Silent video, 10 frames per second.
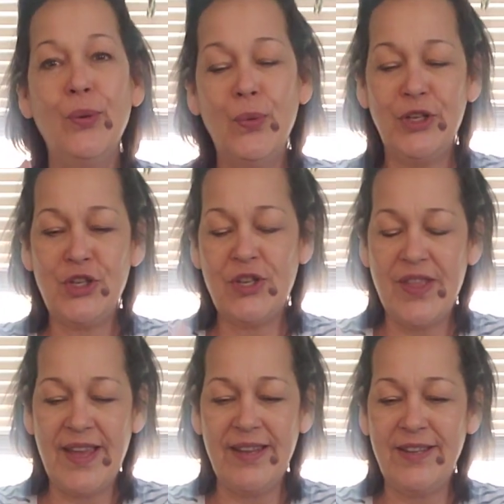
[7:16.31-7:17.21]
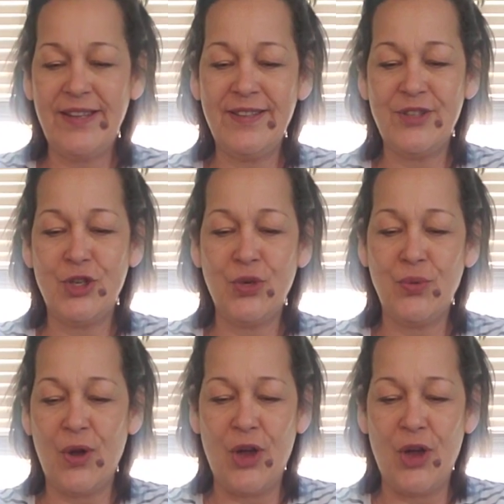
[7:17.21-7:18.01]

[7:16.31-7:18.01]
which that is you